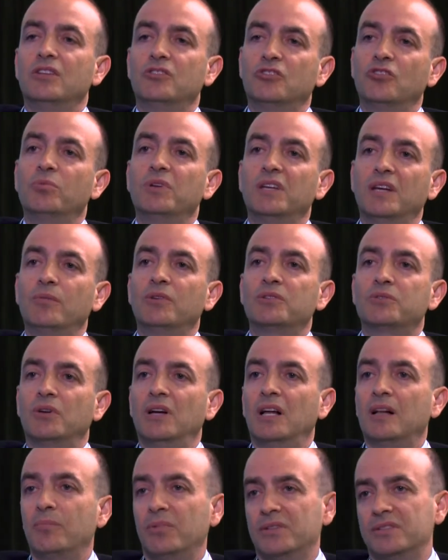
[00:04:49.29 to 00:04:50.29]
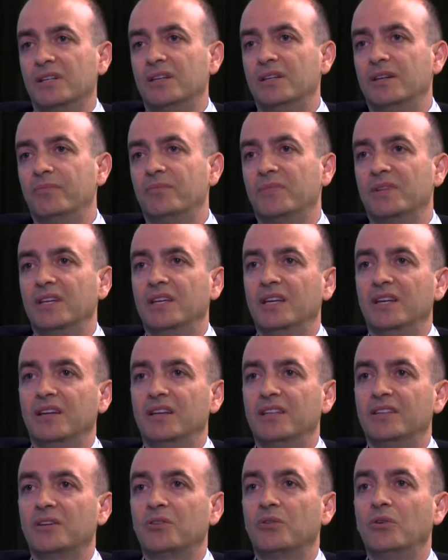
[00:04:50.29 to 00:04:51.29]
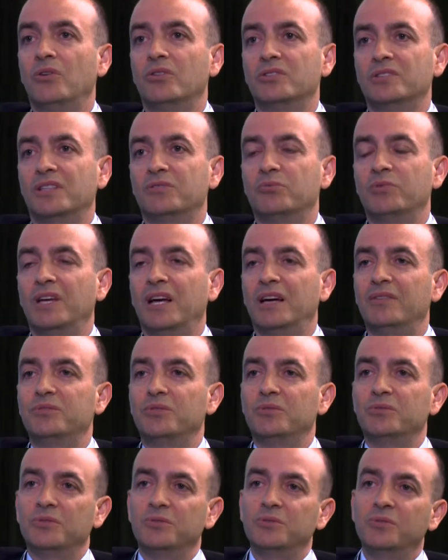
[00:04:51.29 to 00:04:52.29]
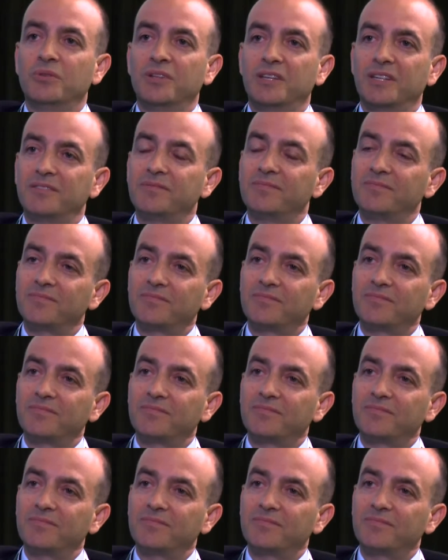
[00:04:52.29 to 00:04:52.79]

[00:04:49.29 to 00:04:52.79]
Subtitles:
to be able to help us in the goals that we have to do there.